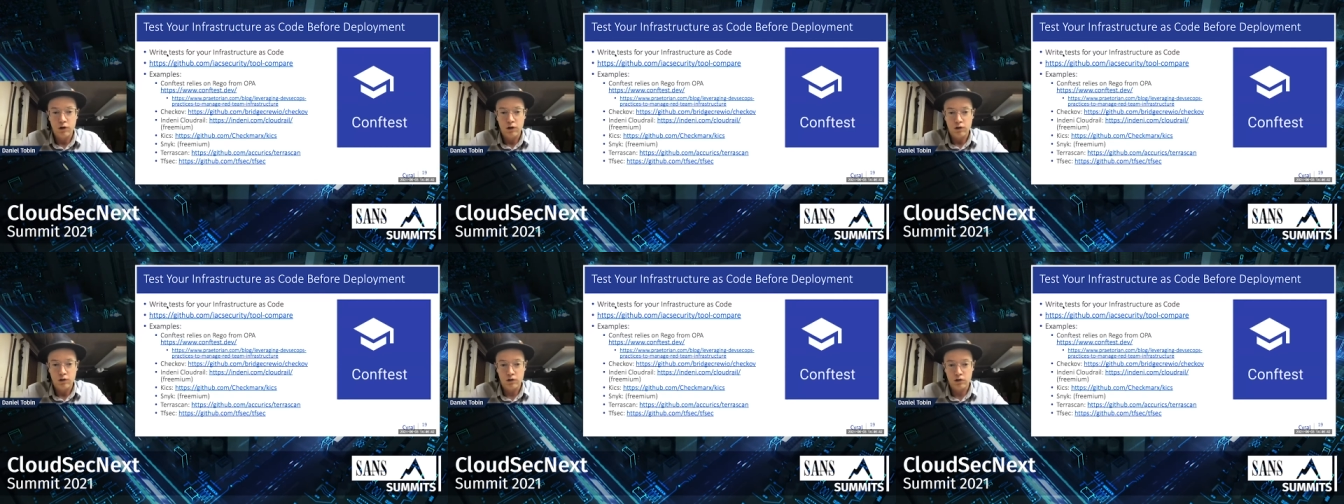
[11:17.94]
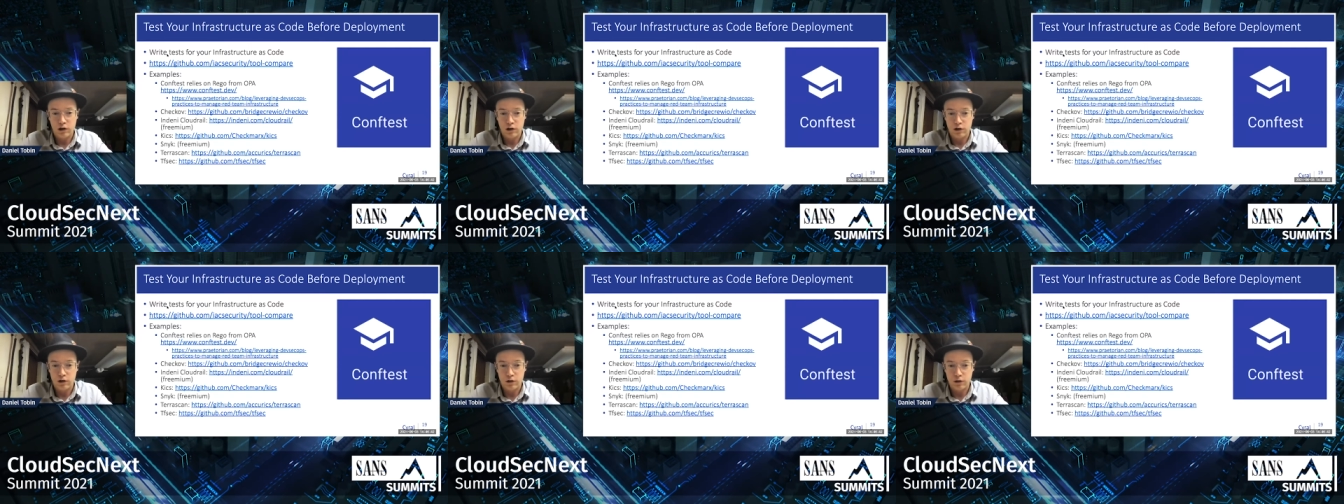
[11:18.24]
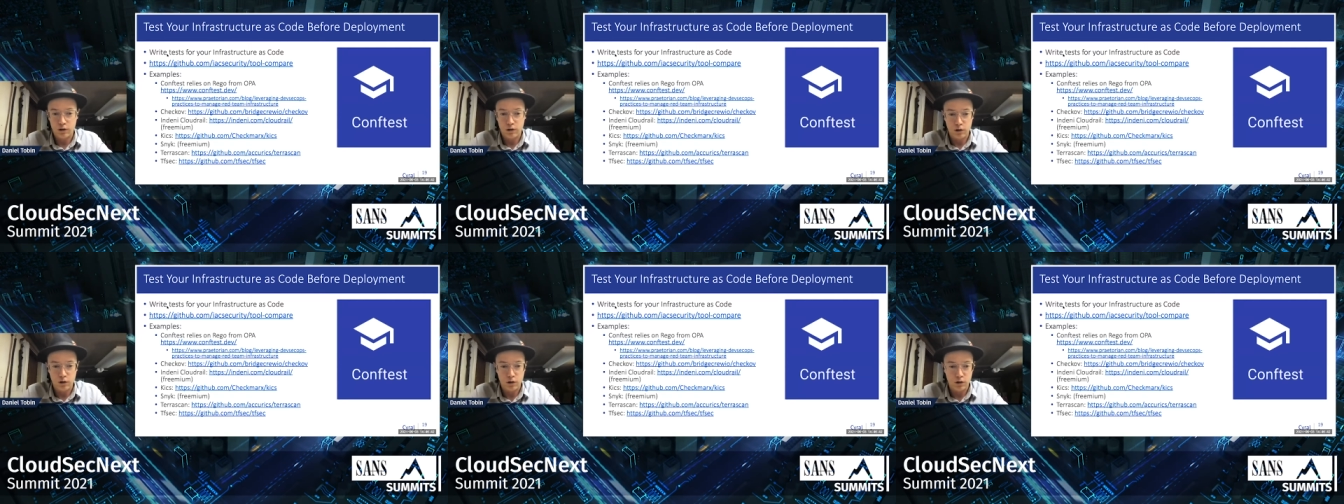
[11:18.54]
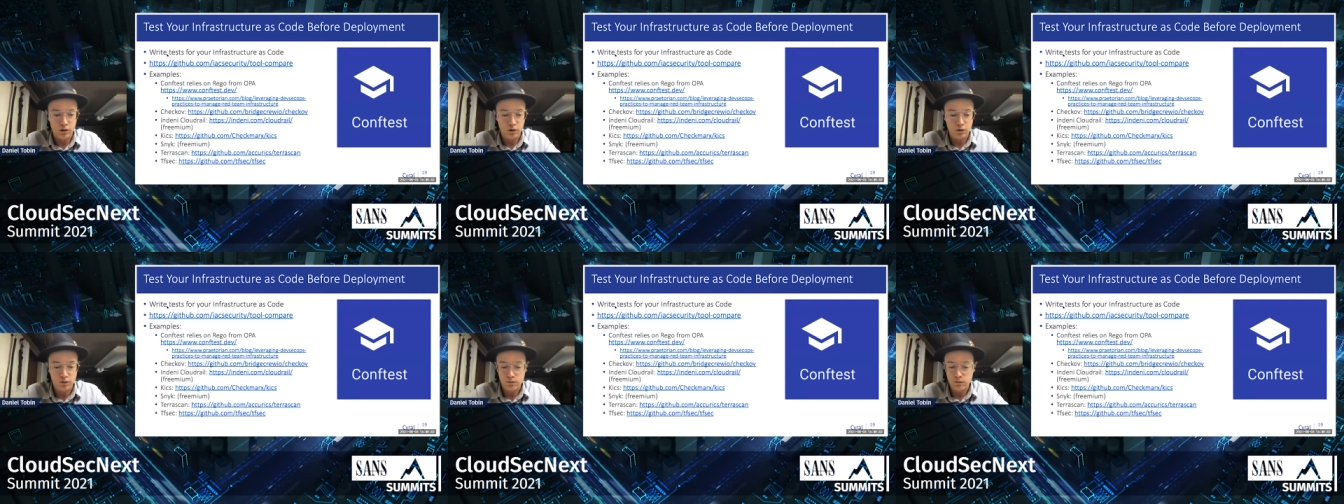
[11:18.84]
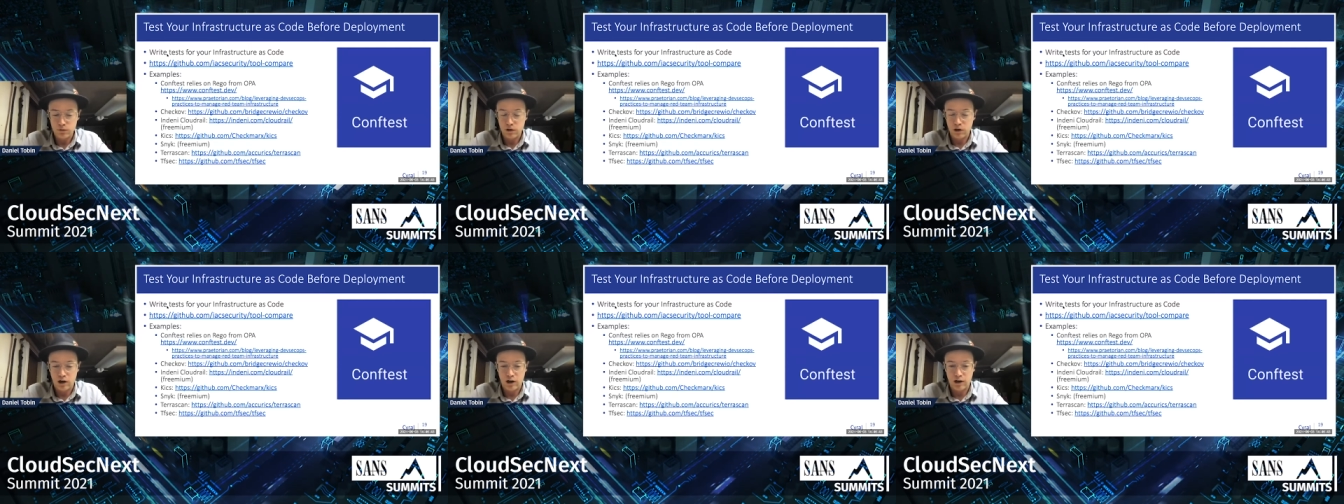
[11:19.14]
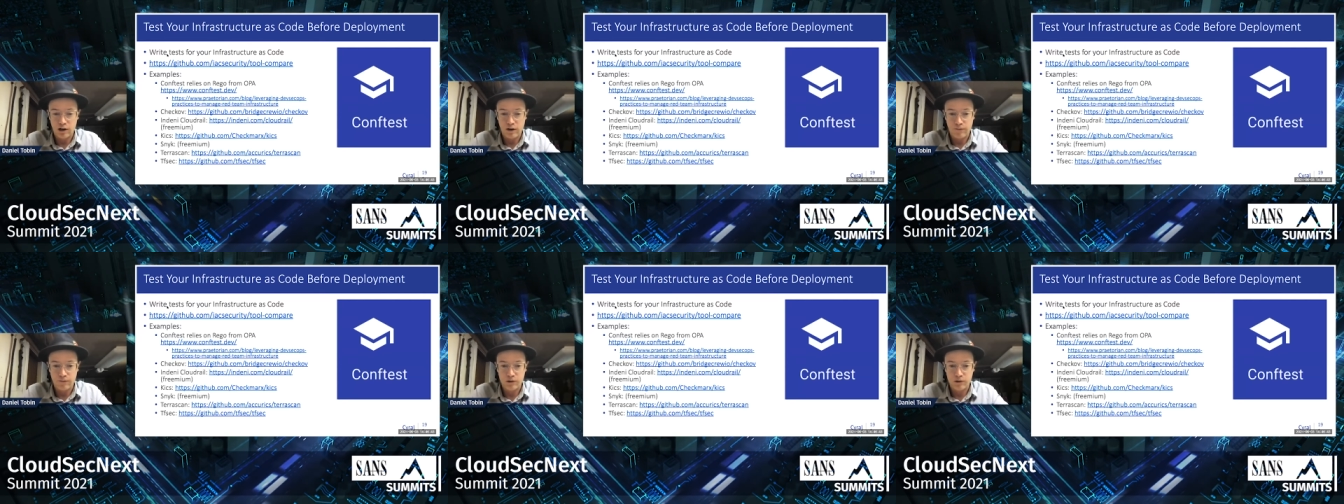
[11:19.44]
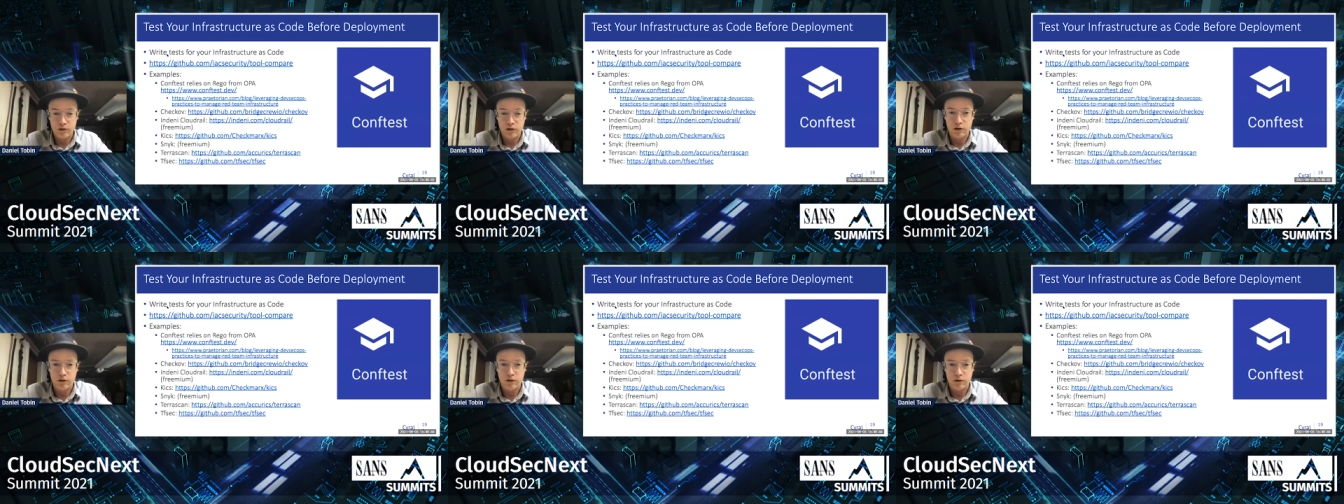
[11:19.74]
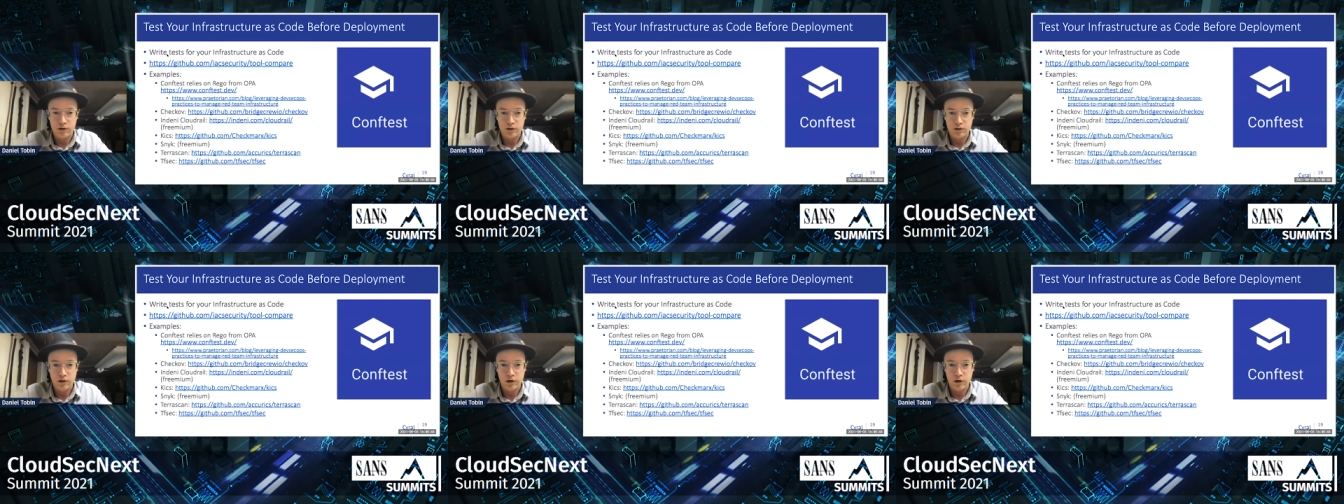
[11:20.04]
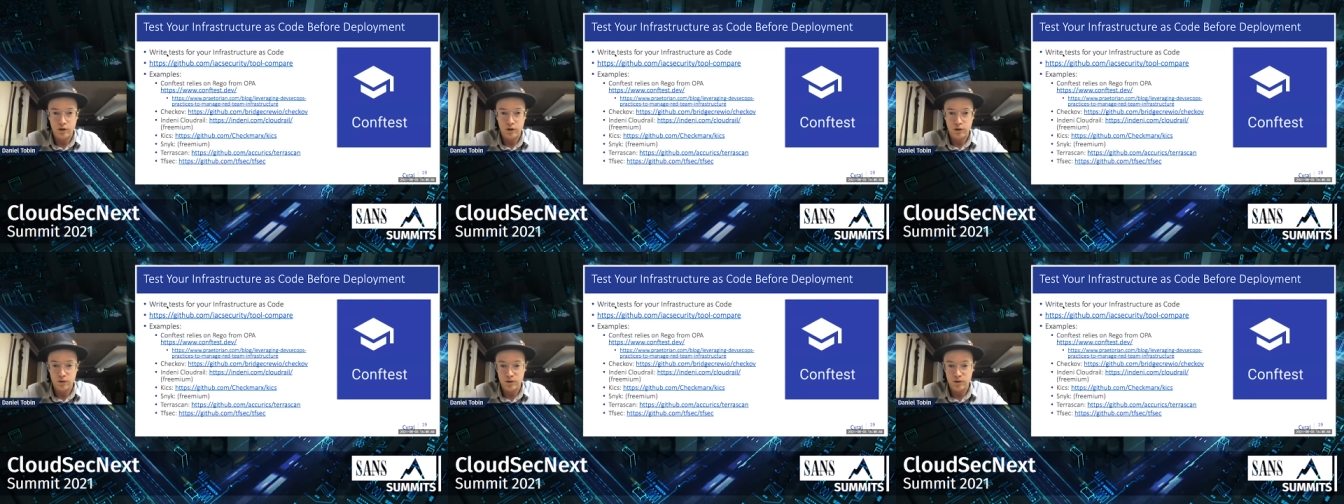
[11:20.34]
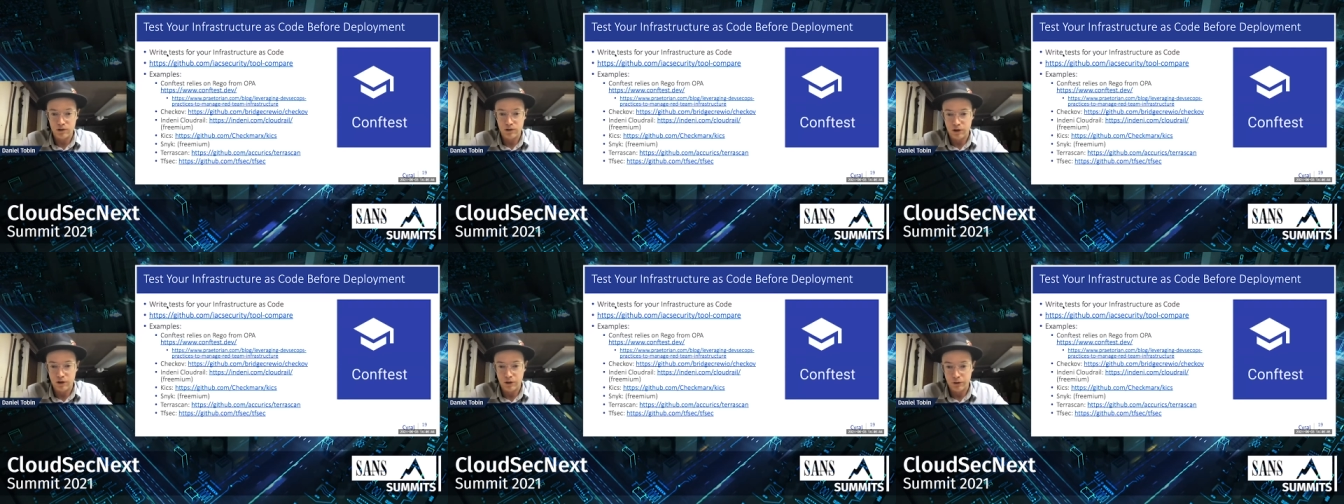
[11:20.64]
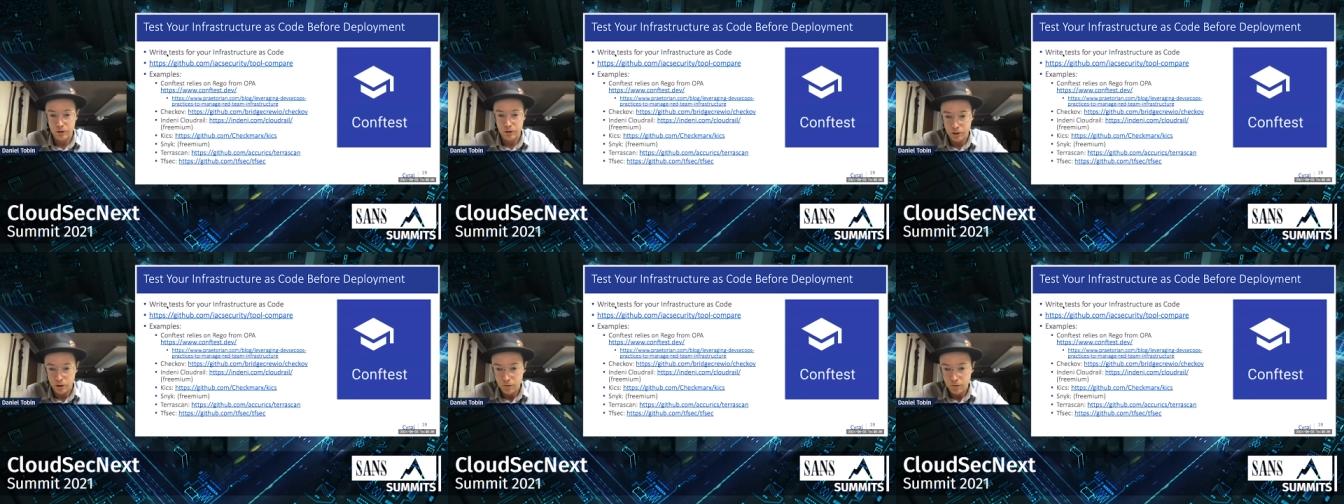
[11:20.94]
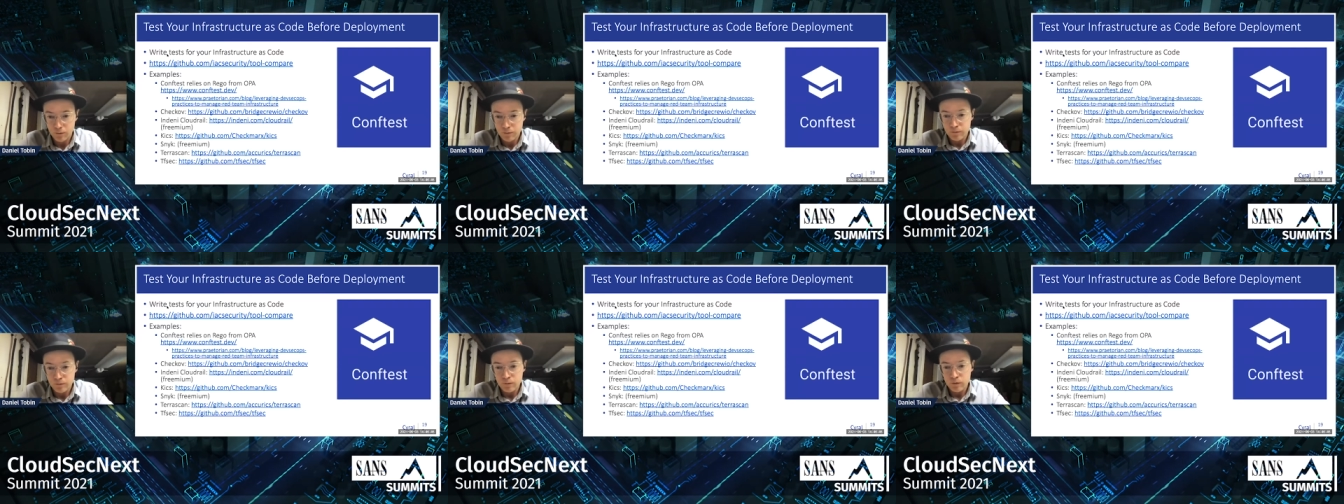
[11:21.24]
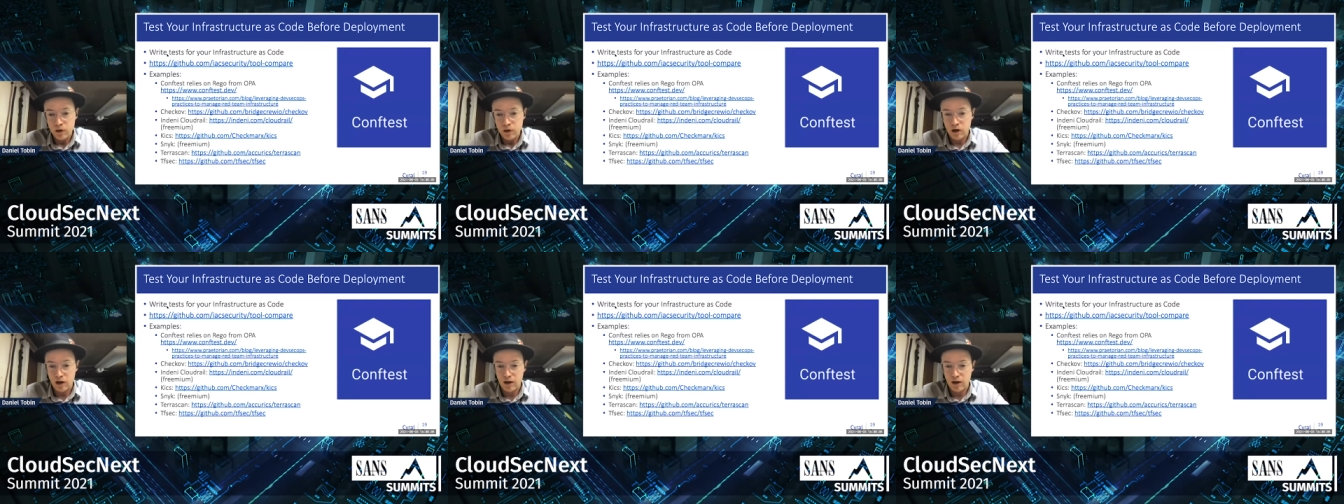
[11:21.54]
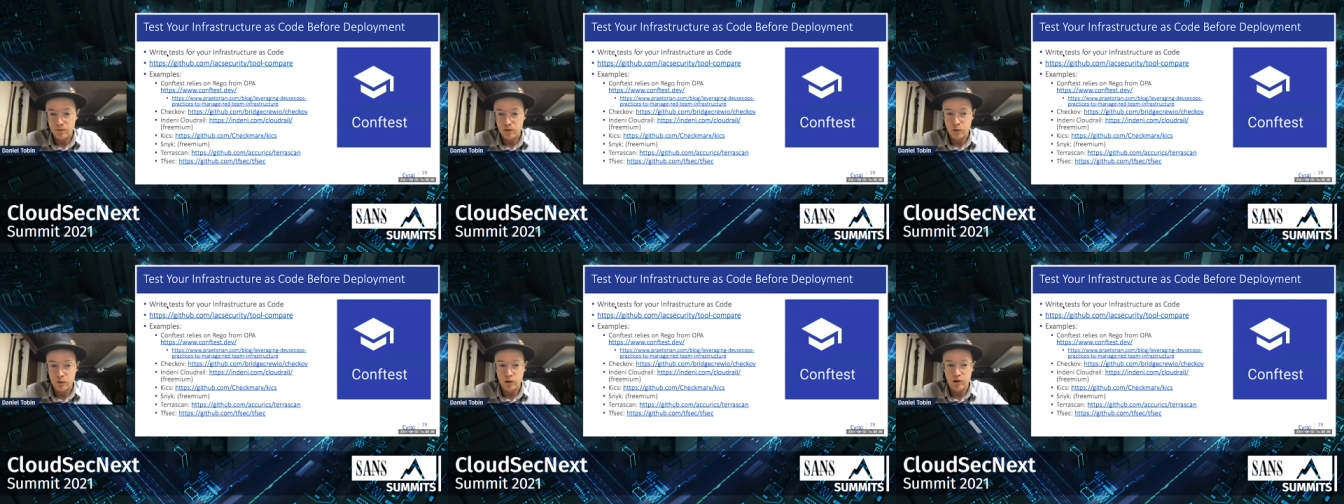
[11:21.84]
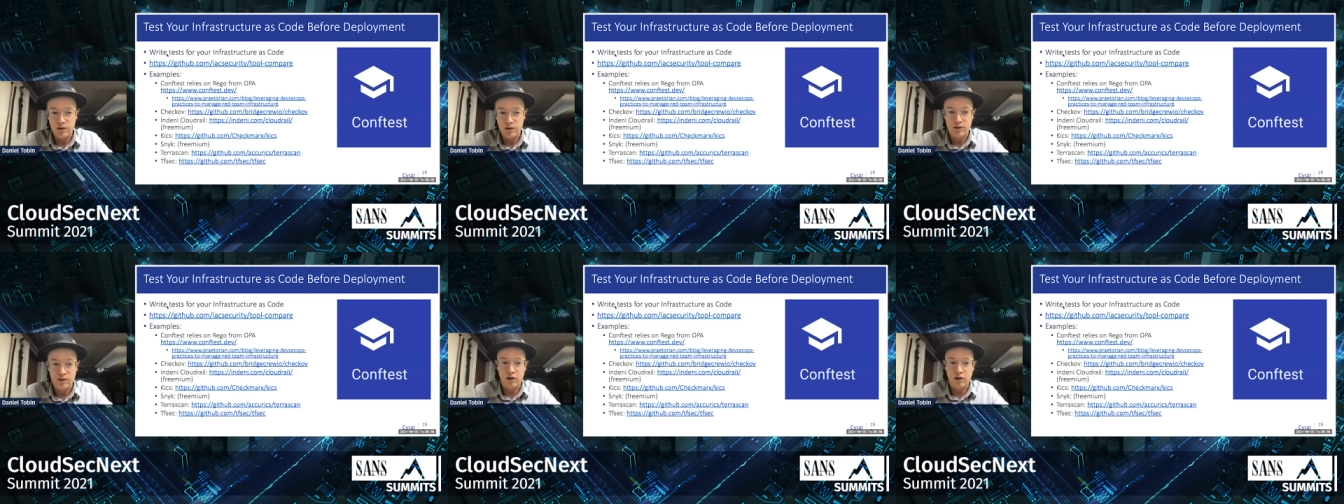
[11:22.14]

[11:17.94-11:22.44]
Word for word: general uh, infrastructure as code security. Uh, so you can see